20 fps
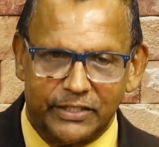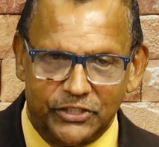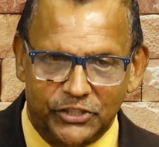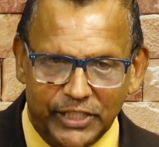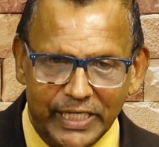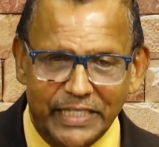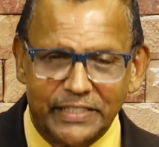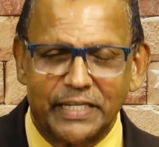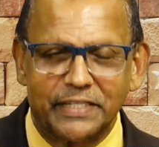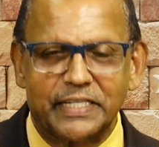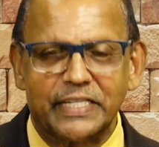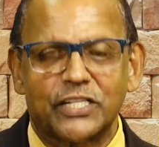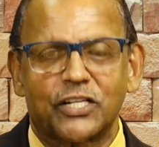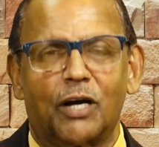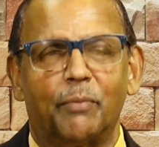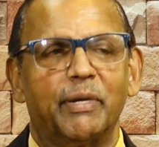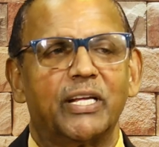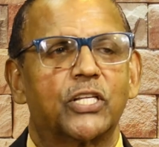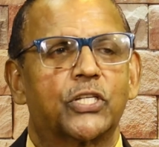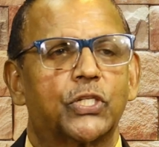Jesus is
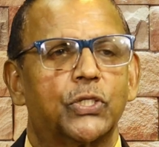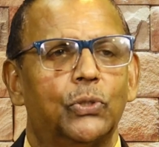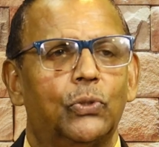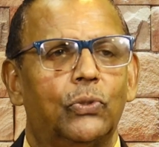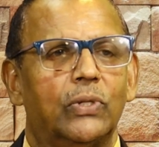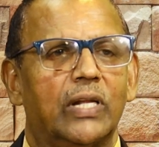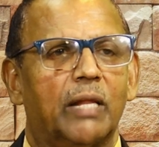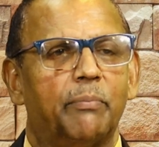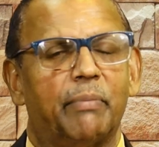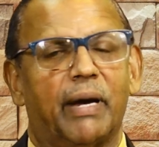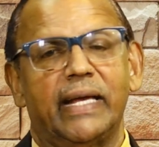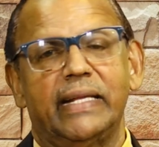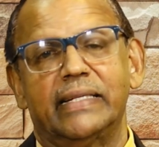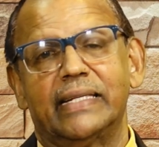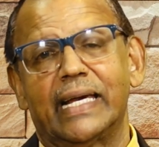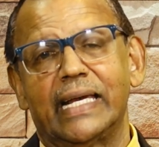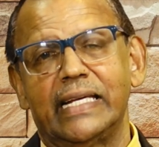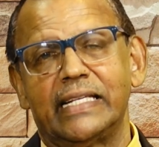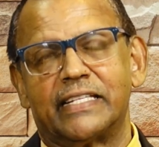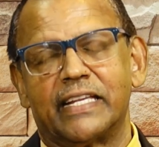coming soon, and by
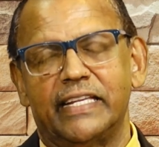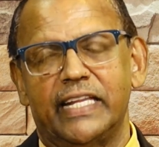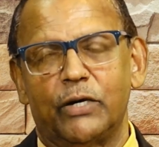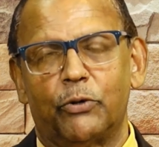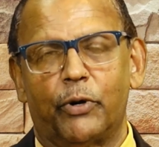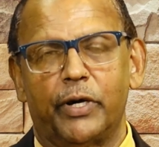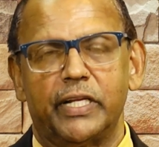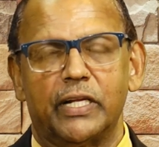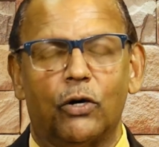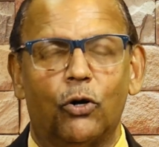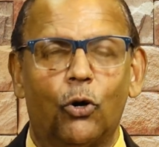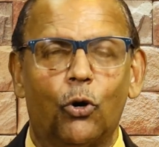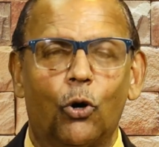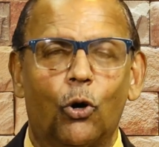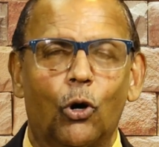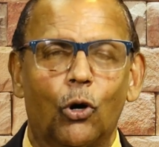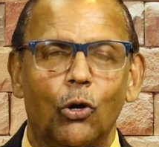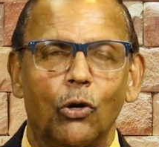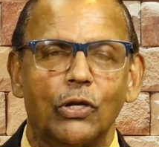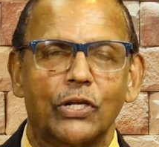night they were in a
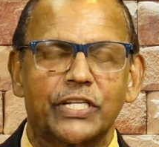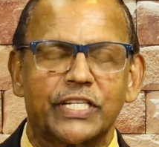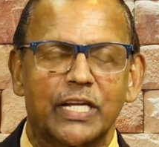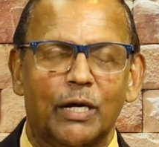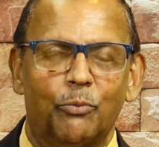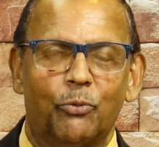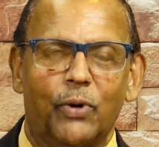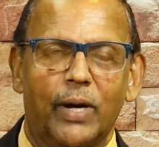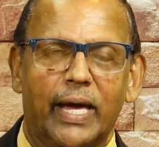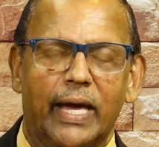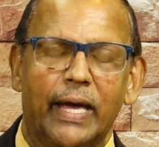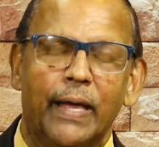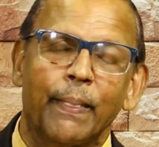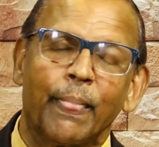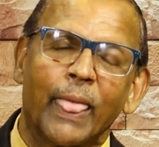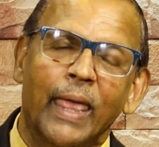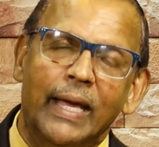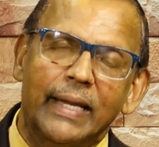hall somewhere